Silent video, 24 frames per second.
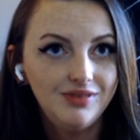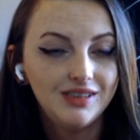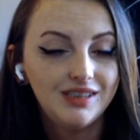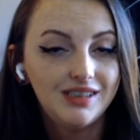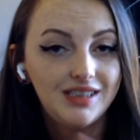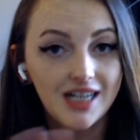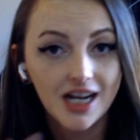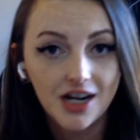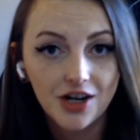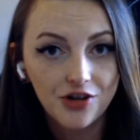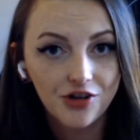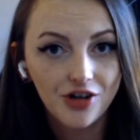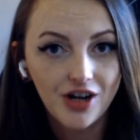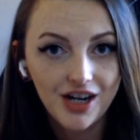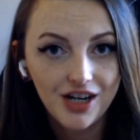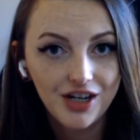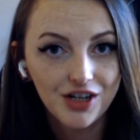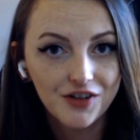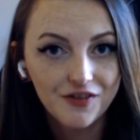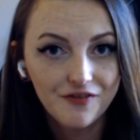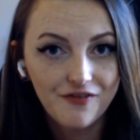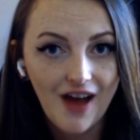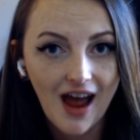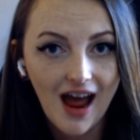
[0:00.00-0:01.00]
decorate
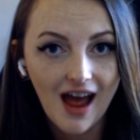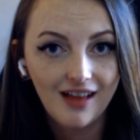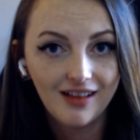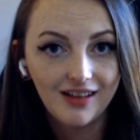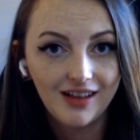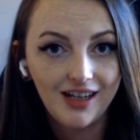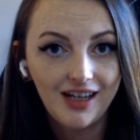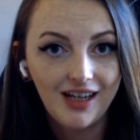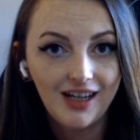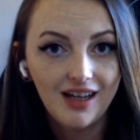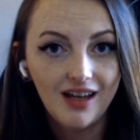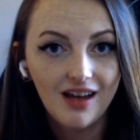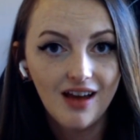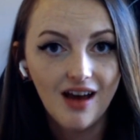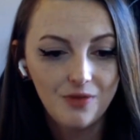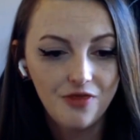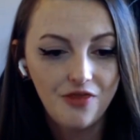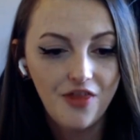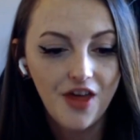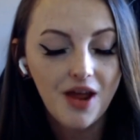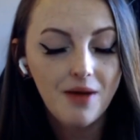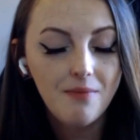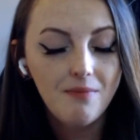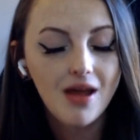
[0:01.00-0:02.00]
your valley,
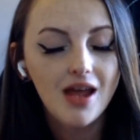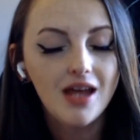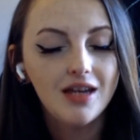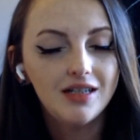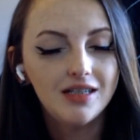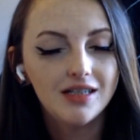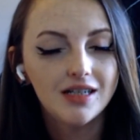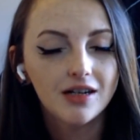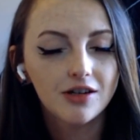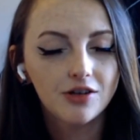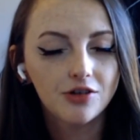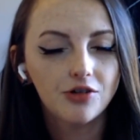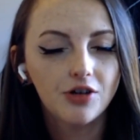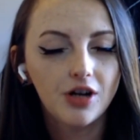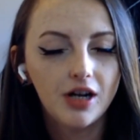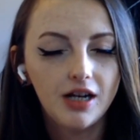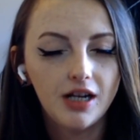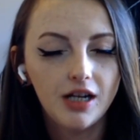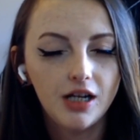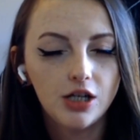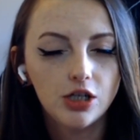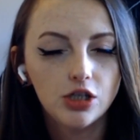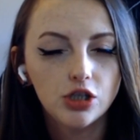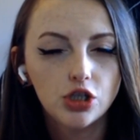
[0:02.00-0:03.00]
they made
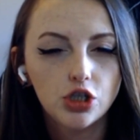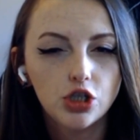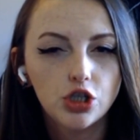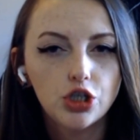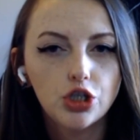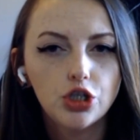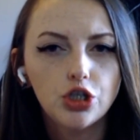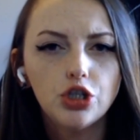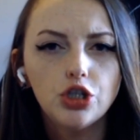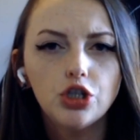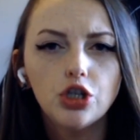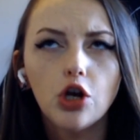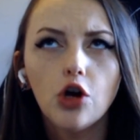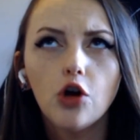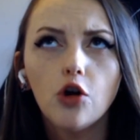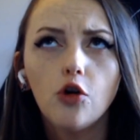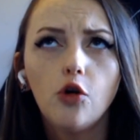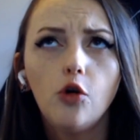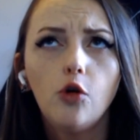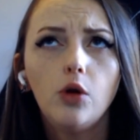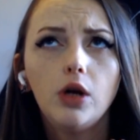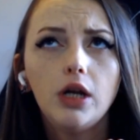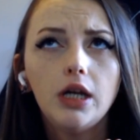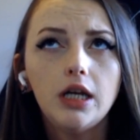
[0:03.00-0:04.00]
decorating
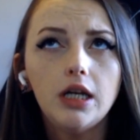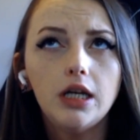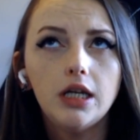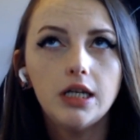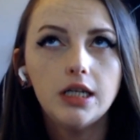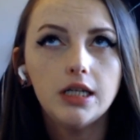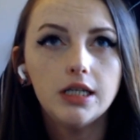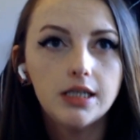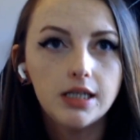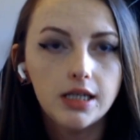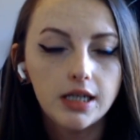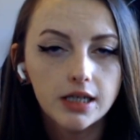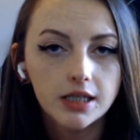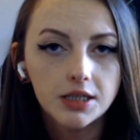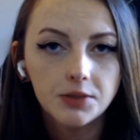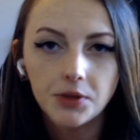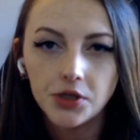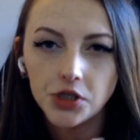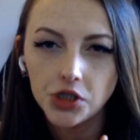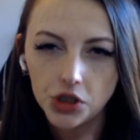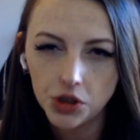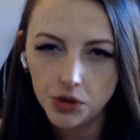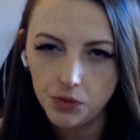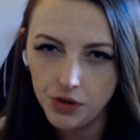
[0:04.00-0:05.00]
so easy,
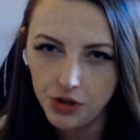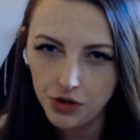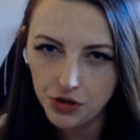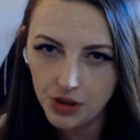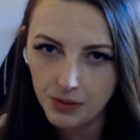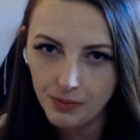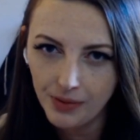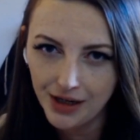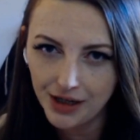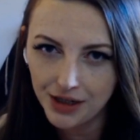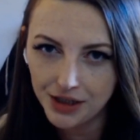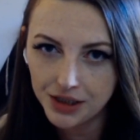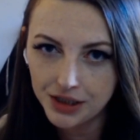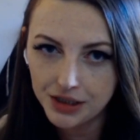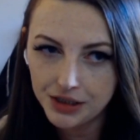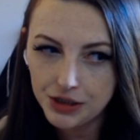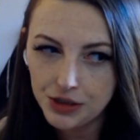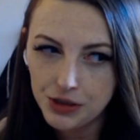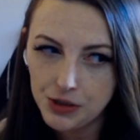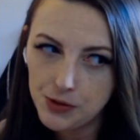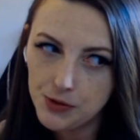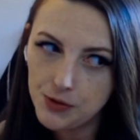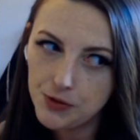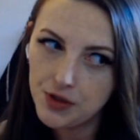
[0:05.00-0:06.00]
especially when you compare it
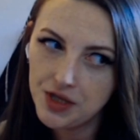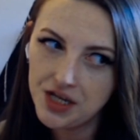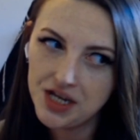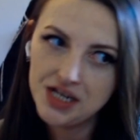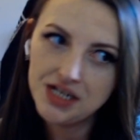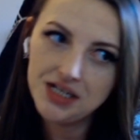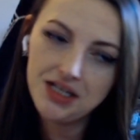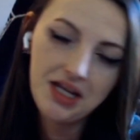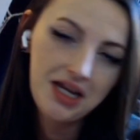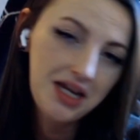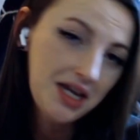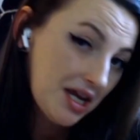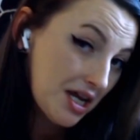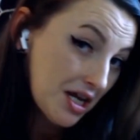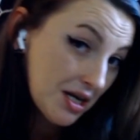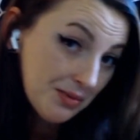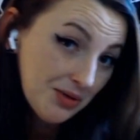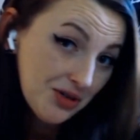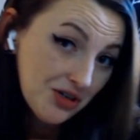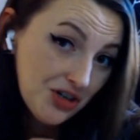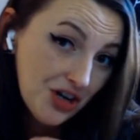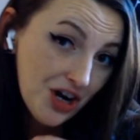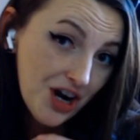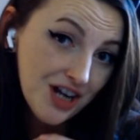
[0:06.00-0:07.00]
to things like
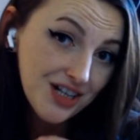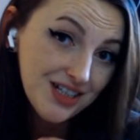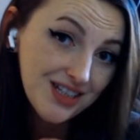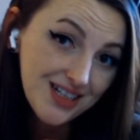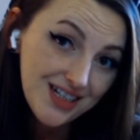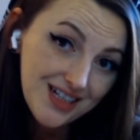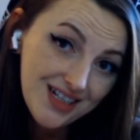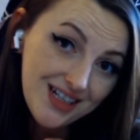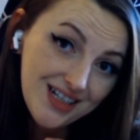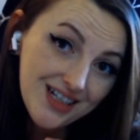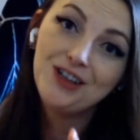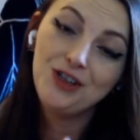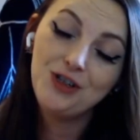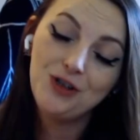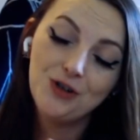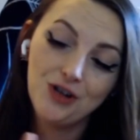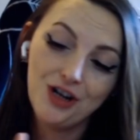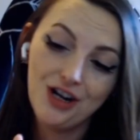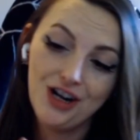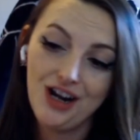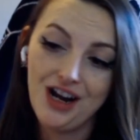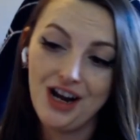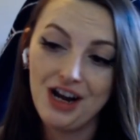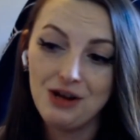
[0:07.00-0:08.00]
Animal Crossing. You
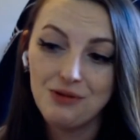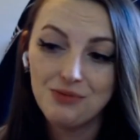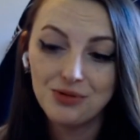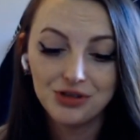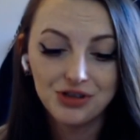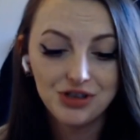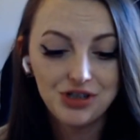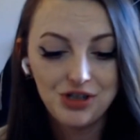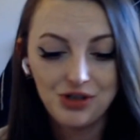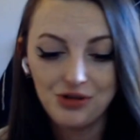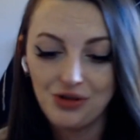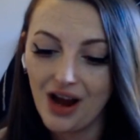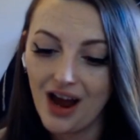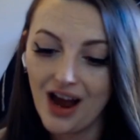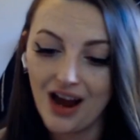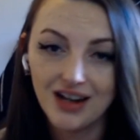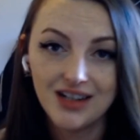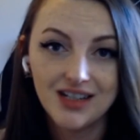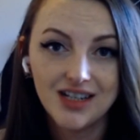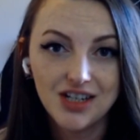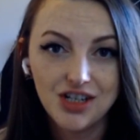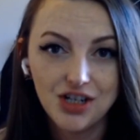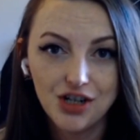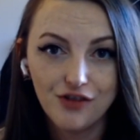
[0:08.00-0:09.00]
are able to
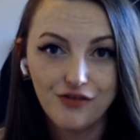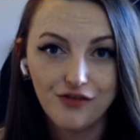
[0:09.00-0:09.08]
access your